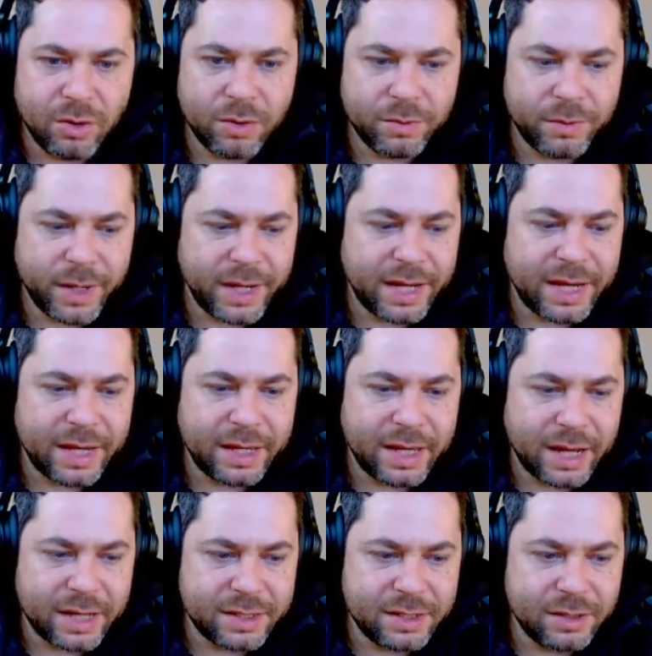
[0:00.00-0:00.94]
on my
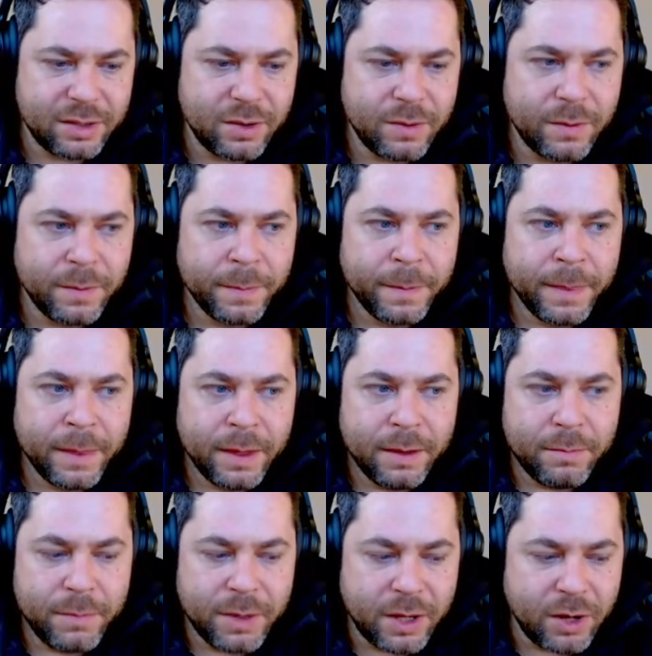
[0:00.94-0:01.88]
castle,
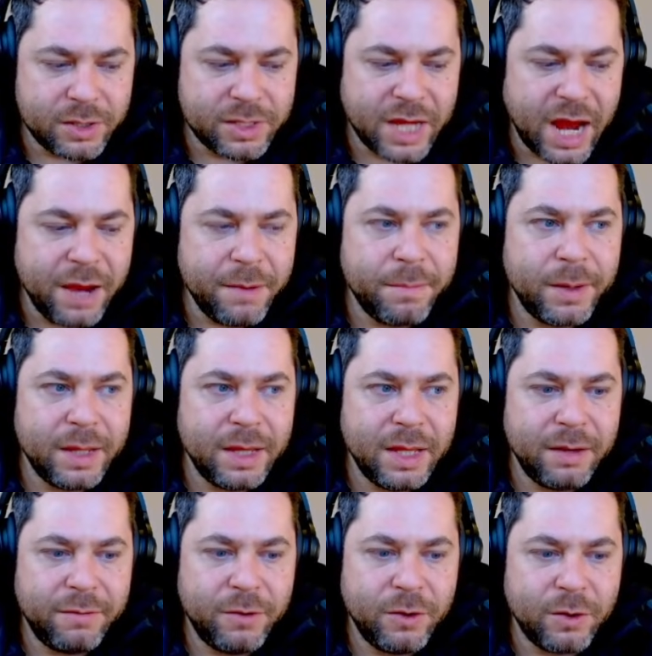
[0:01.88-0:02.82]
because I
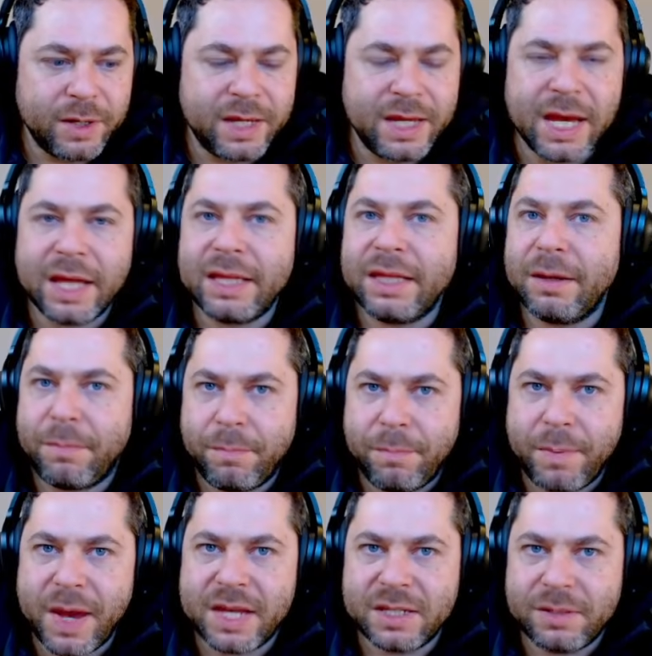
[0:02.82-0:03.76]
believe you get the
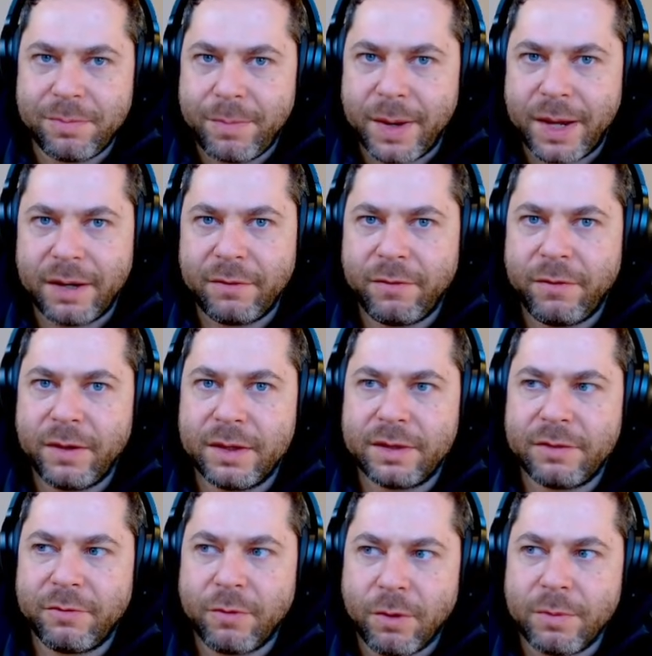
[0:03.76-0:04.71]
best
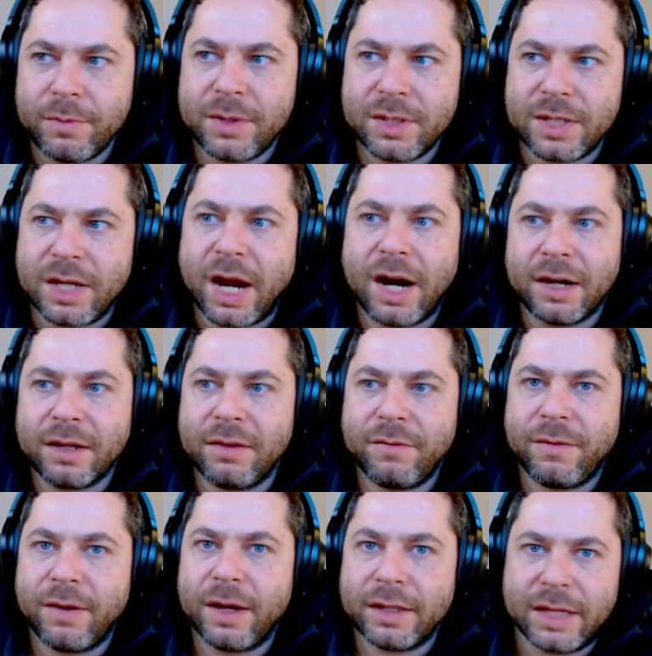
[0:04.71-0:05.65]
benefit from this
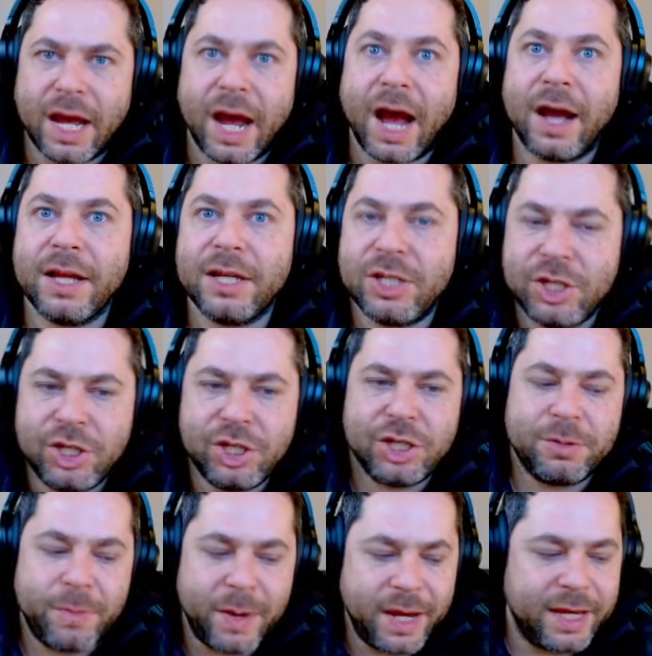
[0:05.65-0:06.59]
artifact
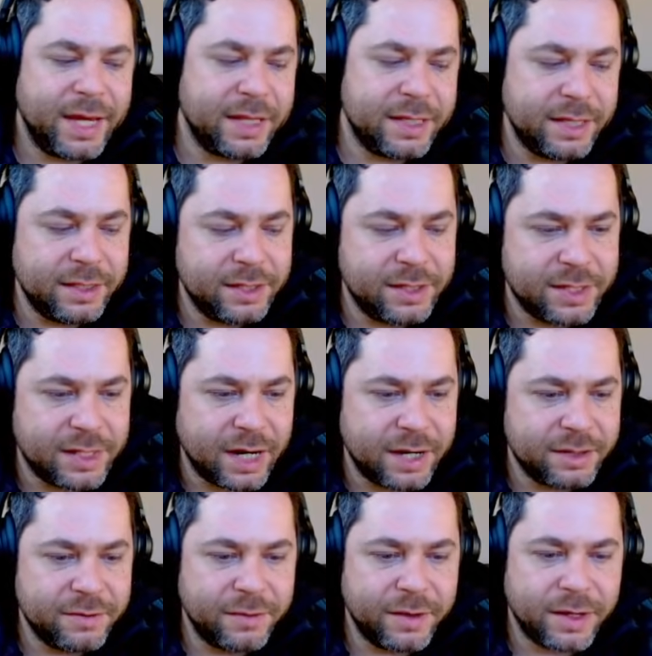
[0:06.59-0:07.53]
just by getting this
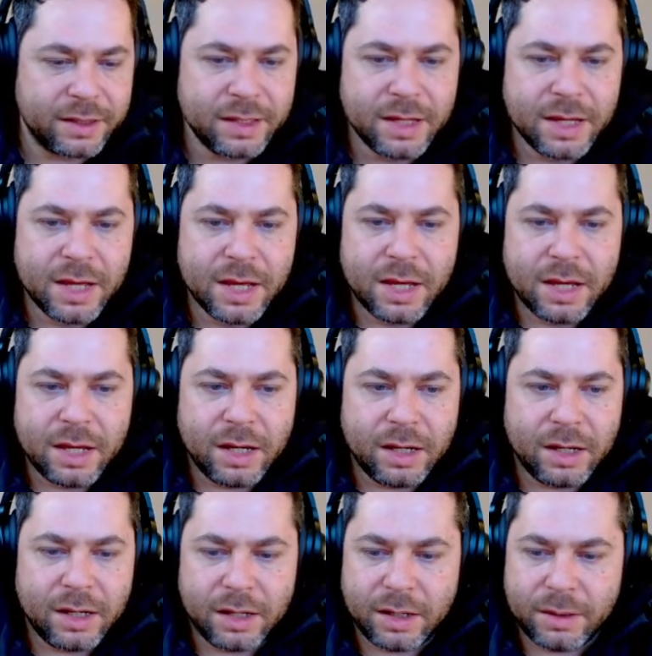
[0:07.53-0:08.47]
artifact.
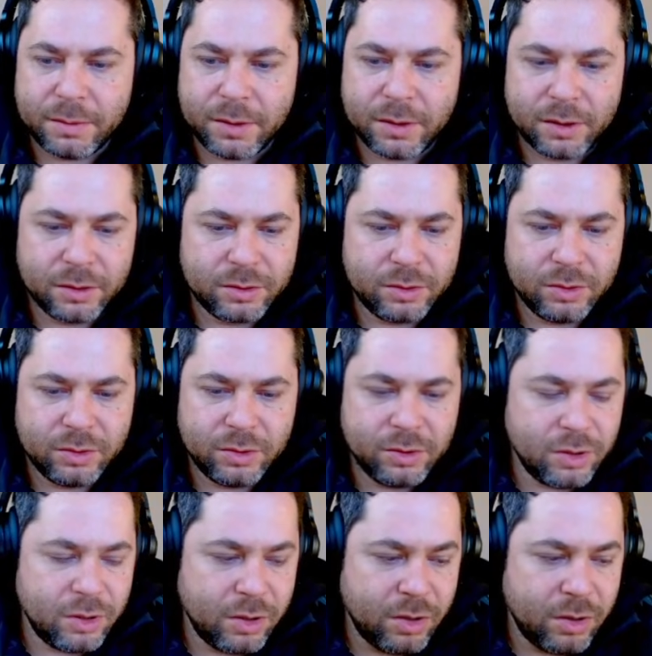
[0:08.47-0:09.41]
I'm going to
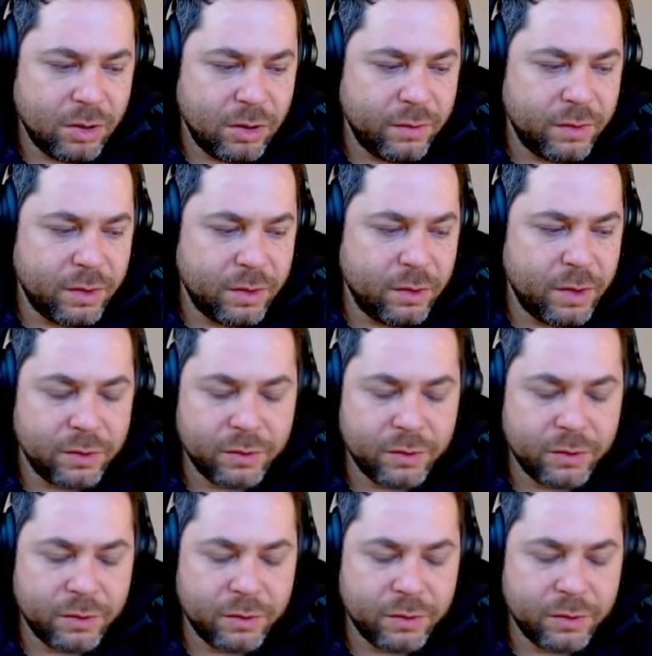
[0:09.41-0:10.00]
go over one